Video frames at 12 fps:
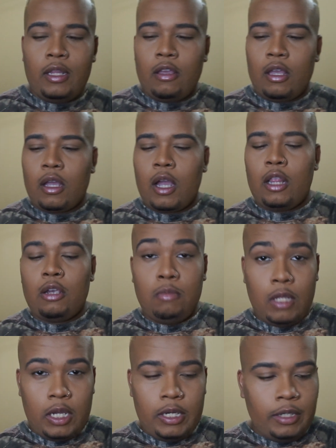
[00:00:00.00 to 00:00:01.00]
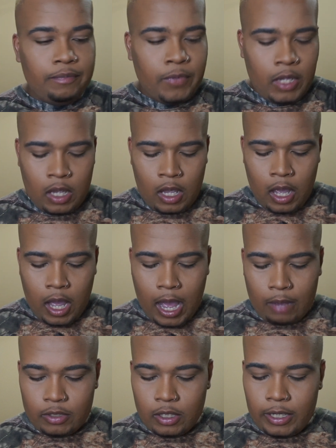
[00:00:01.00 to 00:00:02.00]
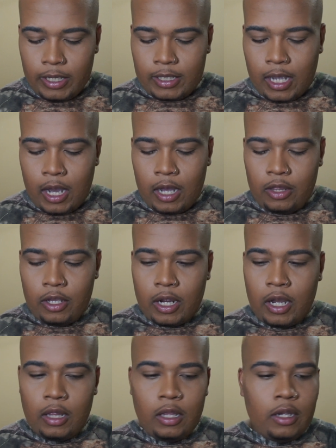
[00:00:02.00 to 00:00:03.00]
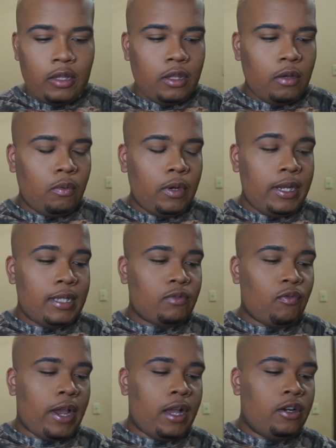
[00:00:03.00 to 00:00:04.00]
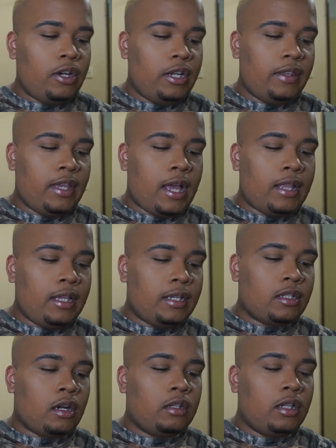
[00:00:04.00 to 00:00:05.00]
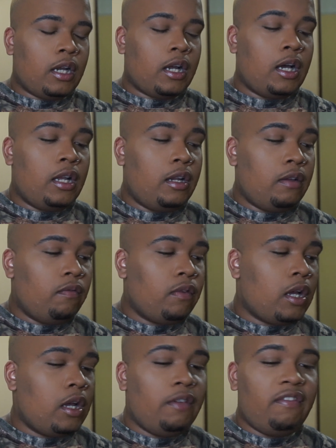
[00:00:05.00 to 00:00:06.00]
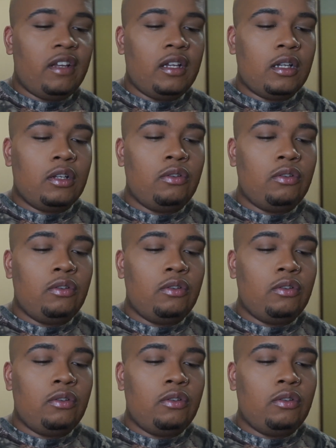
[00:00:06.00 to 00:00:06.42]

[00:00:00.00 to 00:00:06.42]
the color Blondie. I was gonna get the other color, the one that's right underneath it. I think it's called the Conifer,